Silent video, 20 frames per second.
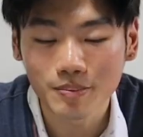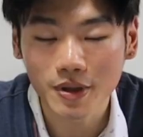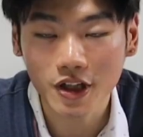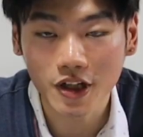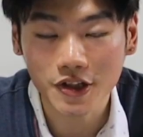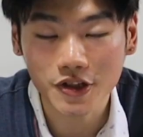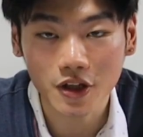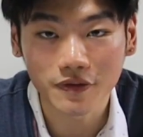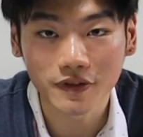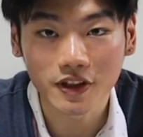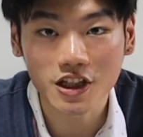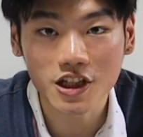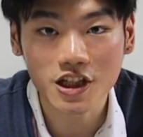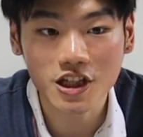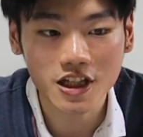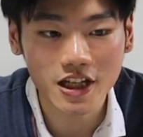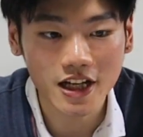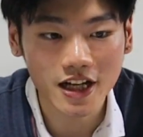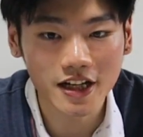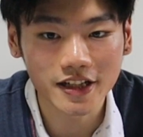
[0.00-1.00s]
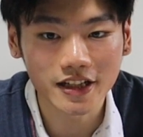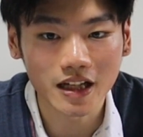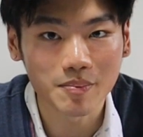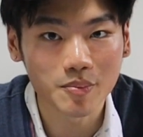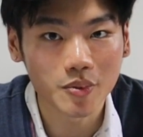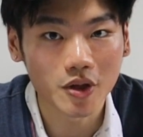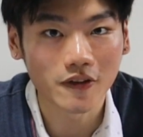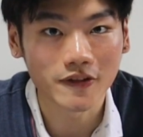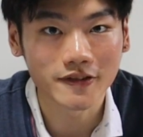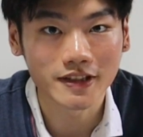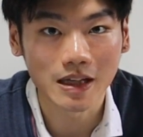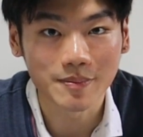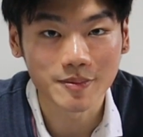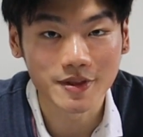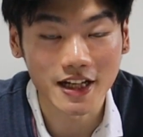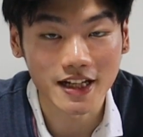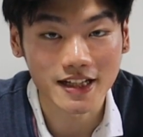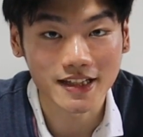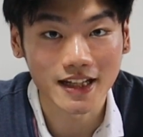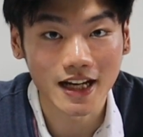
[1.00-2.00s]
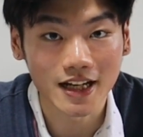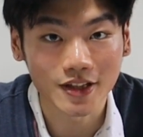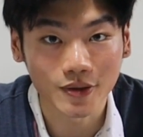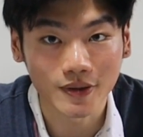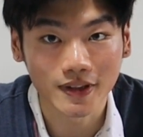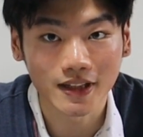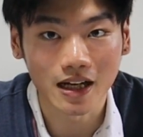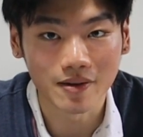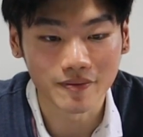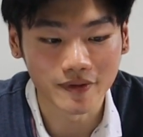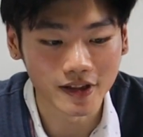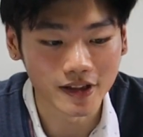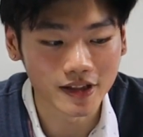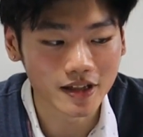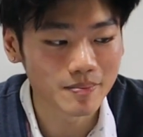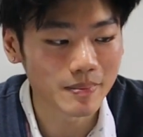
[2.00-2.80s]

because of the sheer number of subjects that I had to cover.